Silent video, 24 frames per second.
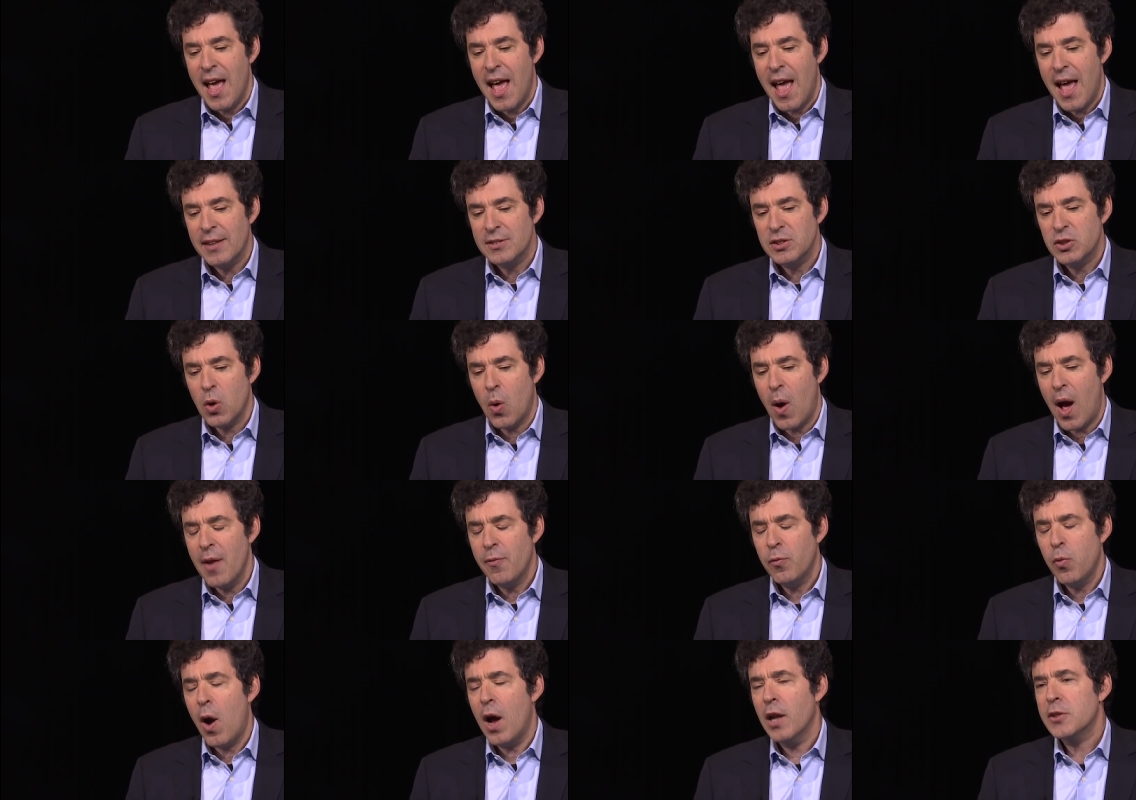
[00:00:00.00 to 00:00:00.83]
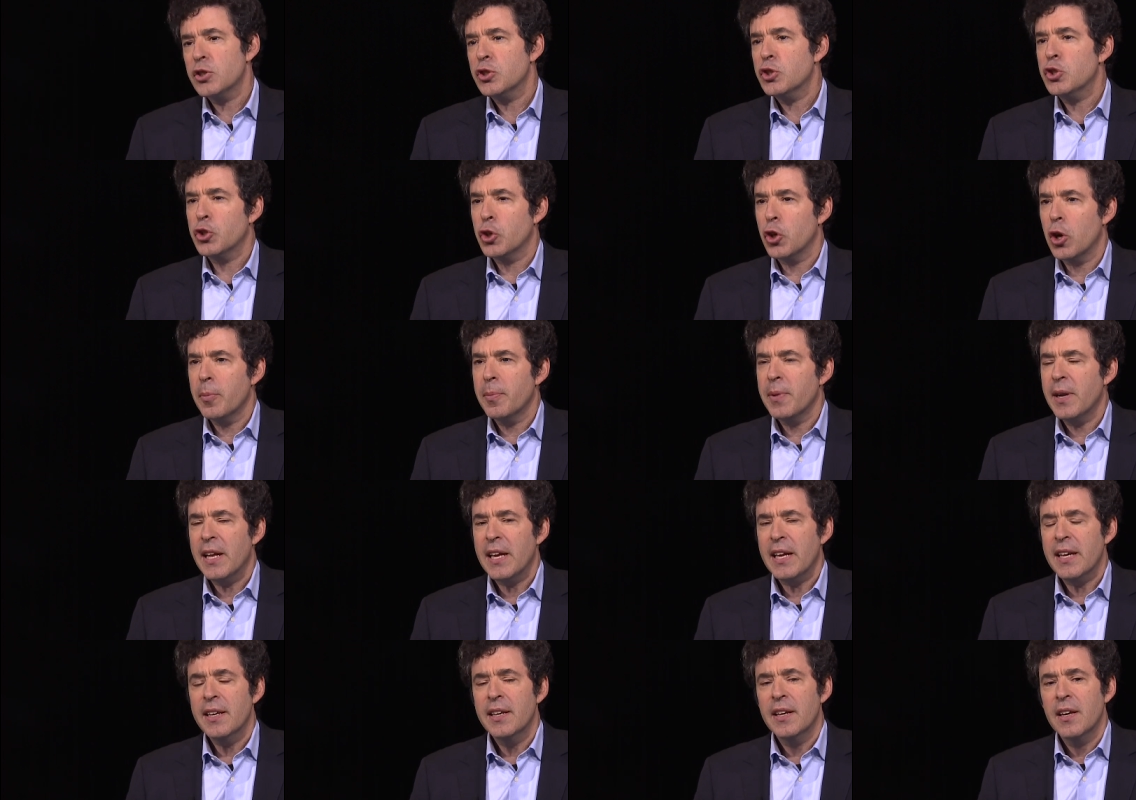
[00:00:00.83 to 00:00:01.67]
and so I've watched
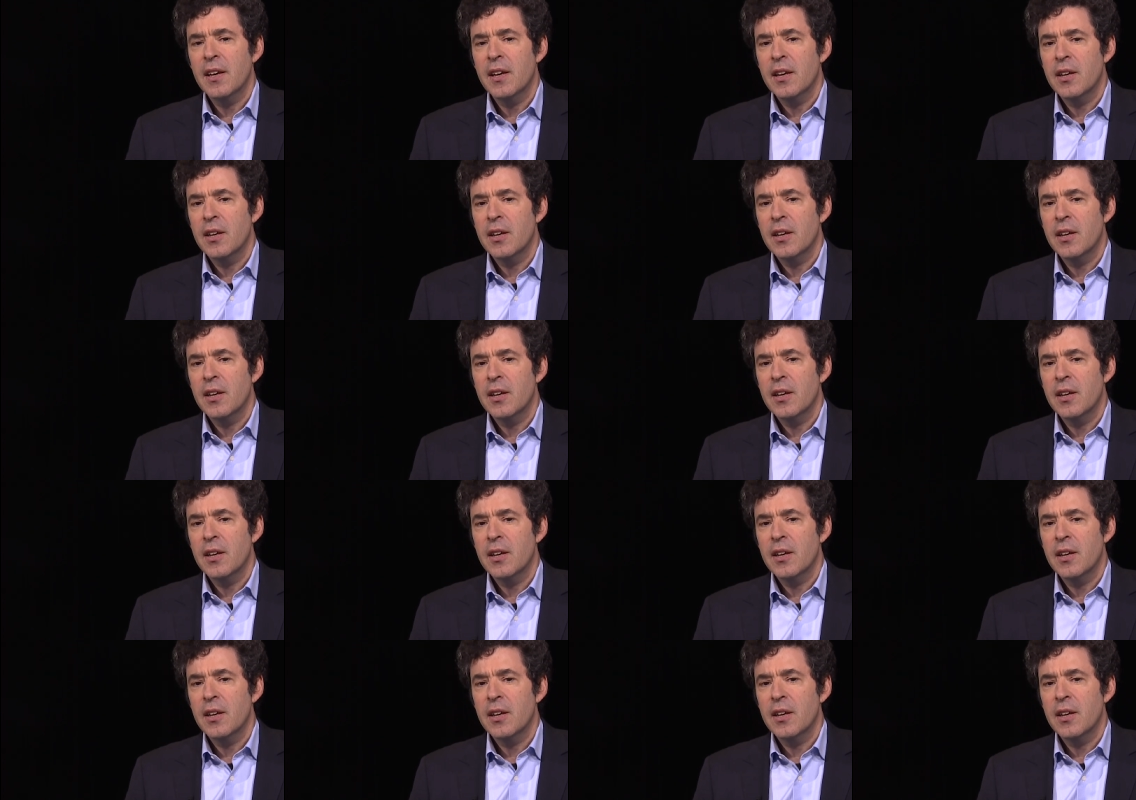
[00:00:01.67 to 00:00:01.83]
Germany